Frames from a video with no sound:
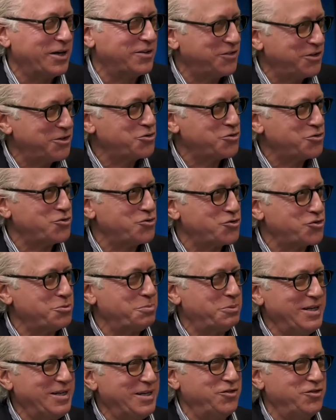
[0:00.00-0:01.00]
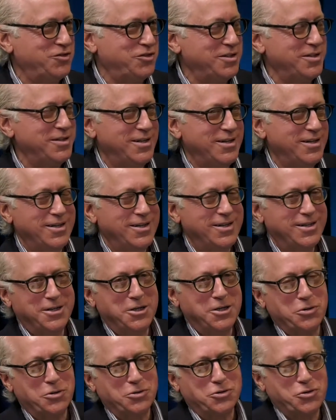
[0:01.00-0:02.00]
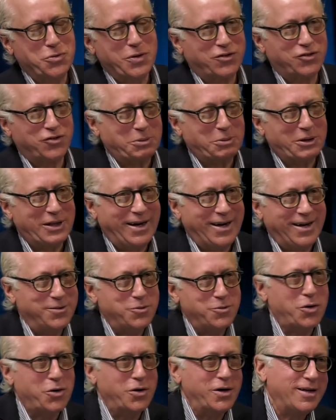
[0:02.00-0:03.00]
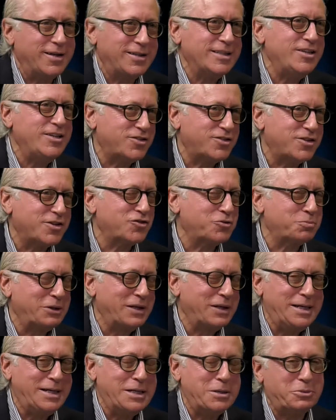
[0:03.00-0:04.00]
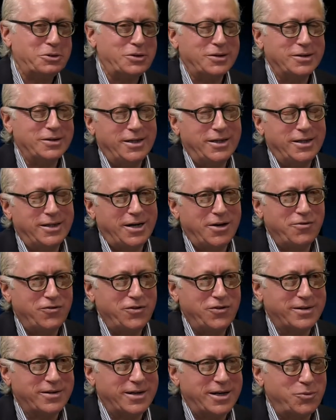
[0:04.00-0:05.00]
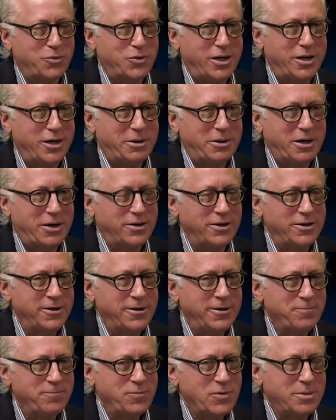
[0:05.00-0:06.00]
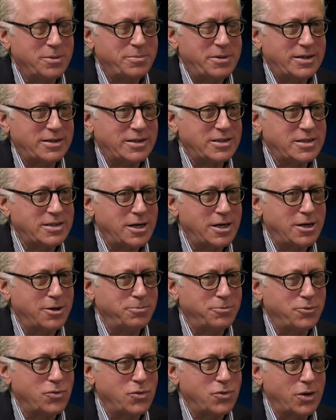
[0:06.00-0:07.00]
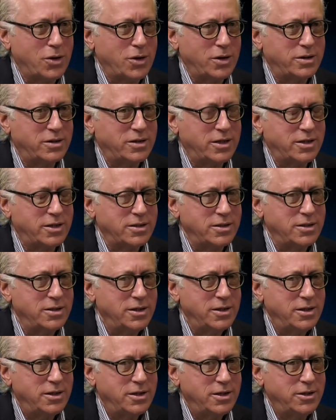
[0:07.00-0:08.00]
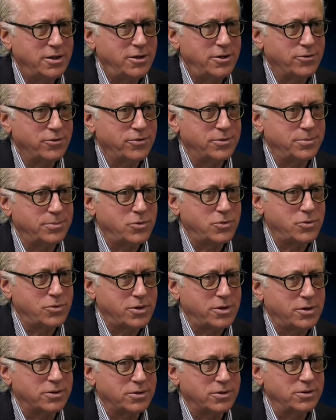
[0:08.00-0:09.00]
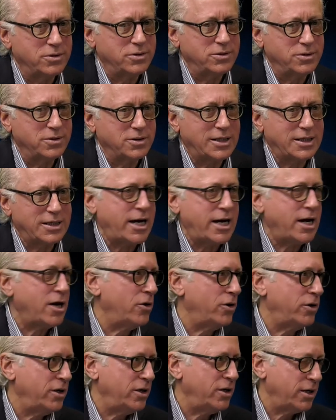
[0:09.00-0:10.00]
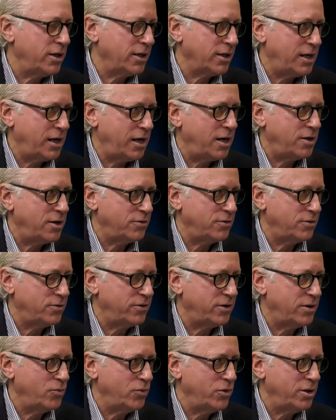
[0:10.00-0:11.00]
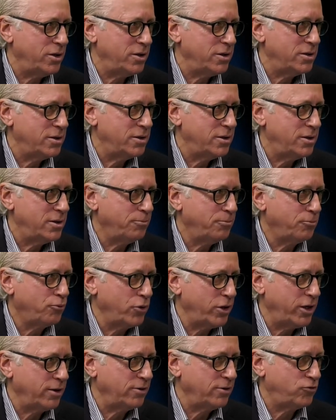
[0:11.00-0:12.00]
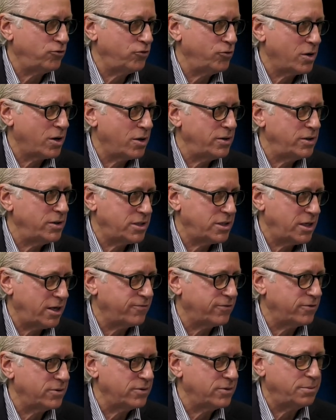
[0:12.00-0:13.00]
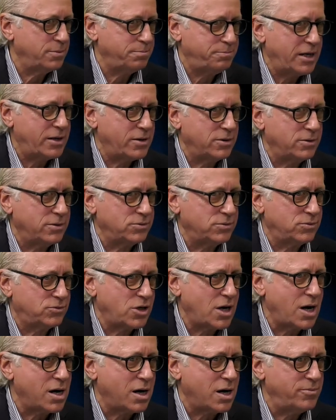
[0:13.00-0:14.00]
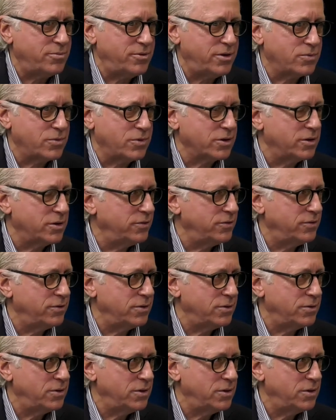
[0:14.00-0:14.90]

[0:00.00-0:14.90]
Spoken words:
issues should be easy, to explain, or at least explainable. And I feel that way about the town board, that, the more clarity and candor that we bring to our endeavor, the better job that we're going to do.